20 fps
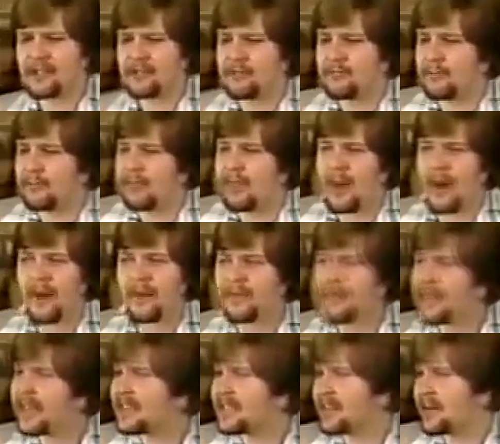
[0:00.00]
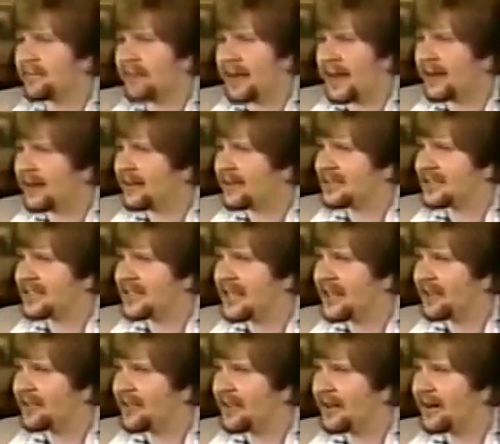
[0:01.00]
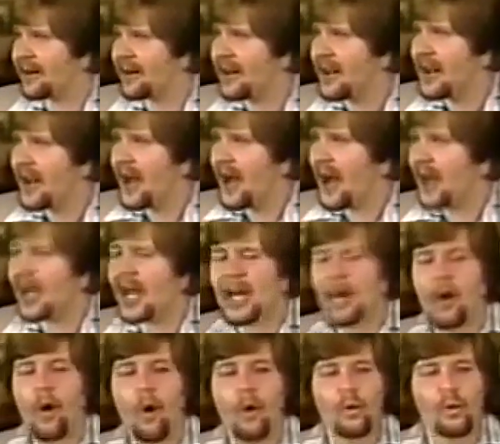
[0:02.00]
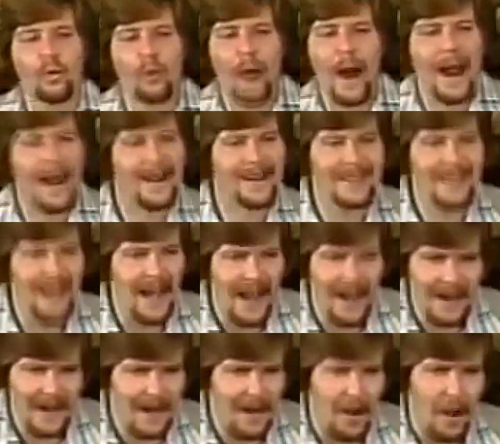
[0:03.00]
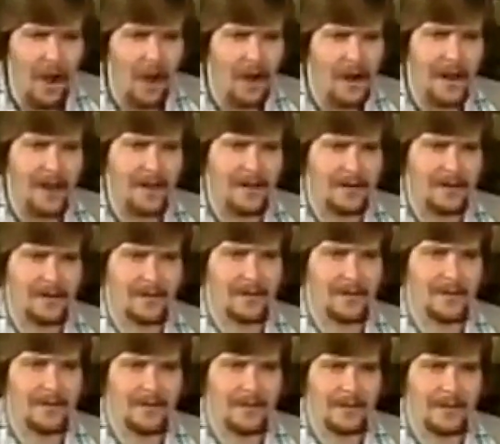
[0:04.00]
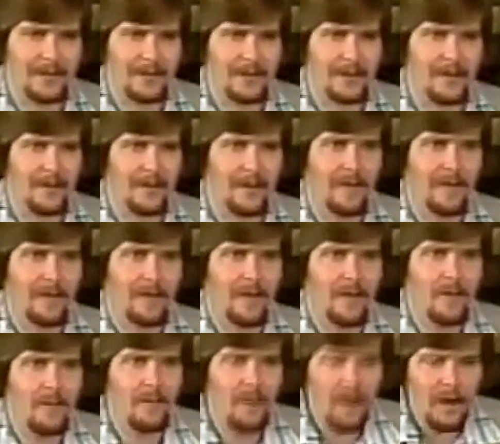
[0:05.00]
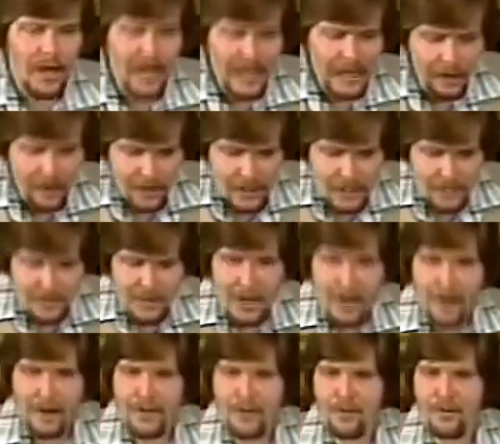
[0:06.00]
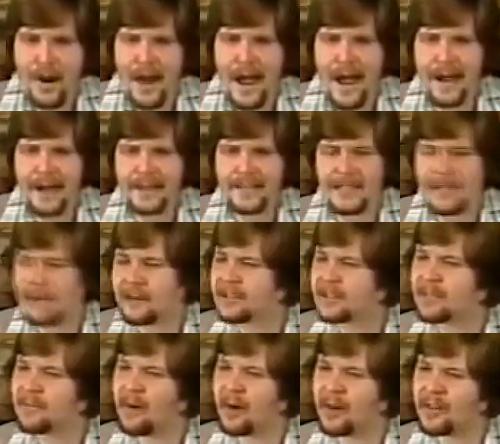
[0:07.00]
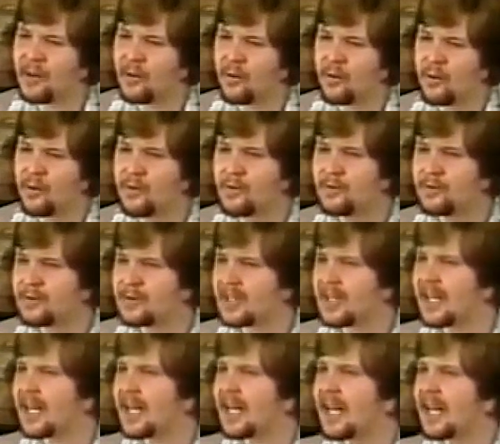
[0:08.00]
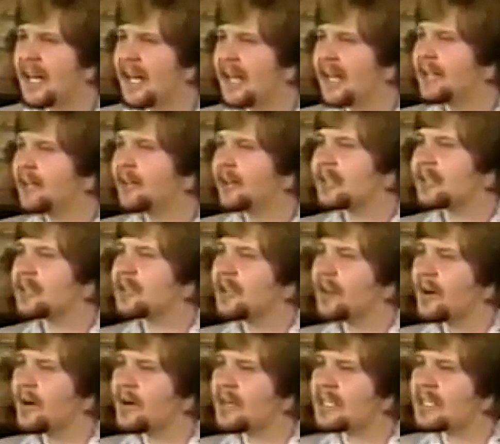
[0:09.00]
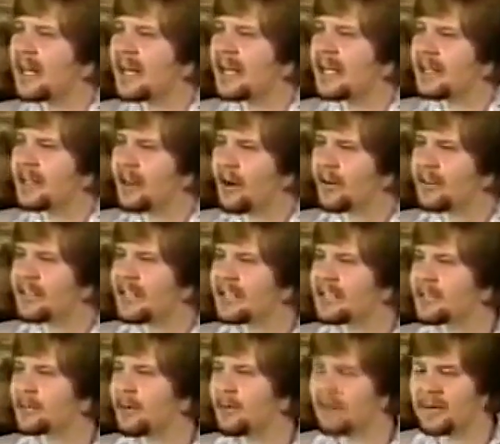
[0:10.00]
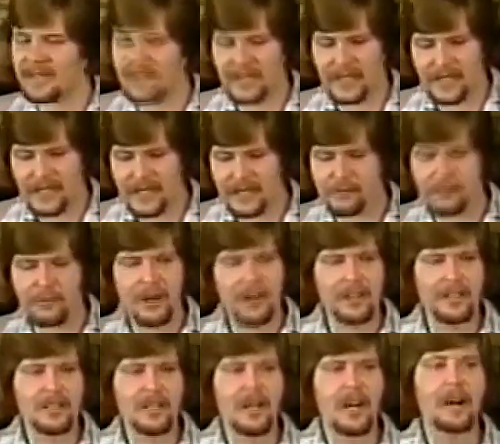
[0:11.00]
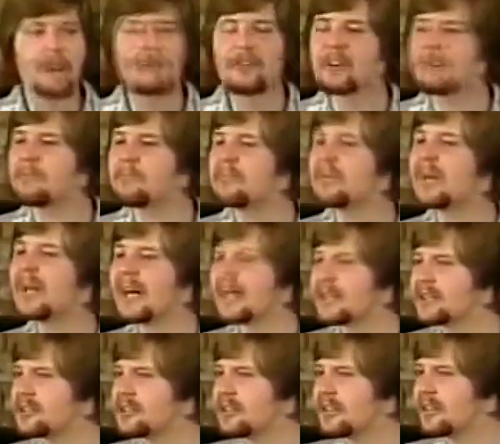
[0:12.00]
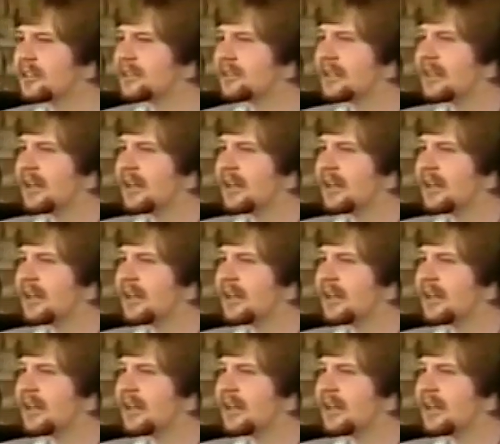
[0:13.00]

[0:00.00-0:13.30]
you, there are things about us now that are, are like old rags hanging on us. But He looks beyond the rags. He looks upon the wounds. He, he looks, you know, it's like in the Old Testament where He says, Israel is covered in blood. She is